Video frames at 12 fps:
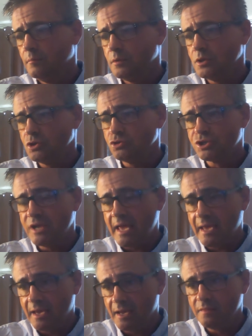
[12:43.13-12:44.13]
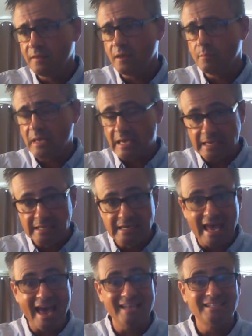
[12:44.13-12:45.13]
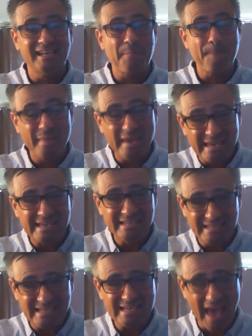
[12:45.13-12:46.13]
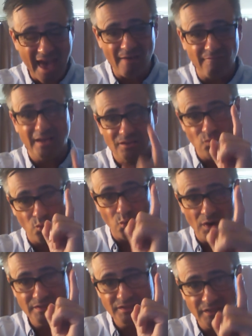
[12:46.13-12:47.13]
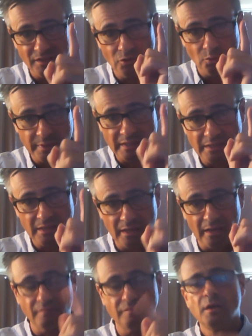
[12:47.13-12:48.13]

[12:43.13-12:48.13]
You should hand them in as a PDF, as one single PDF.